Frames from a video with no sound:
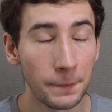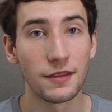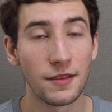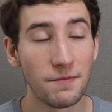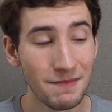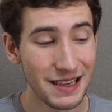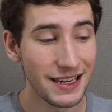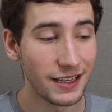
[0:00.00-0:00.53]
The
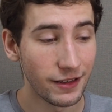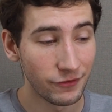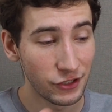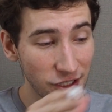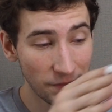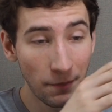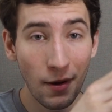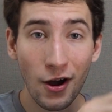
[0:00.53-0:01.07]
meaning of
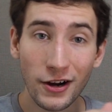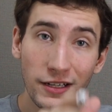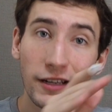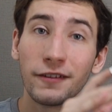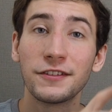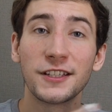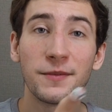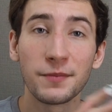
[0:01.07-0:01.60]
just part
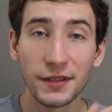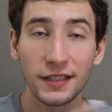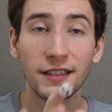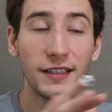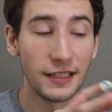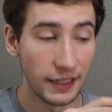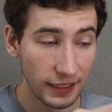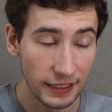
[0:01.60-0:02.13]
of something
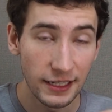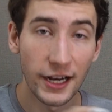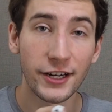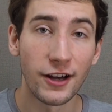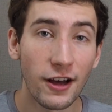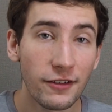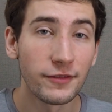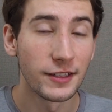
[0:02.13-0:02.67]
getting cut
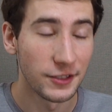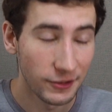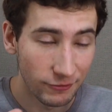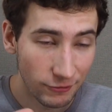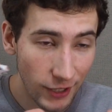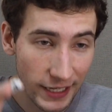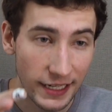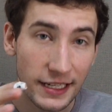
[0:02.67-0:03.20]
off is
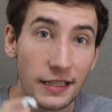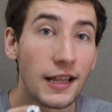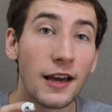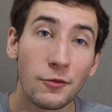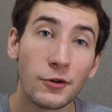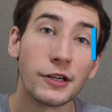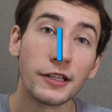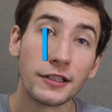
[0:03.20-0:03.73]
right in that word.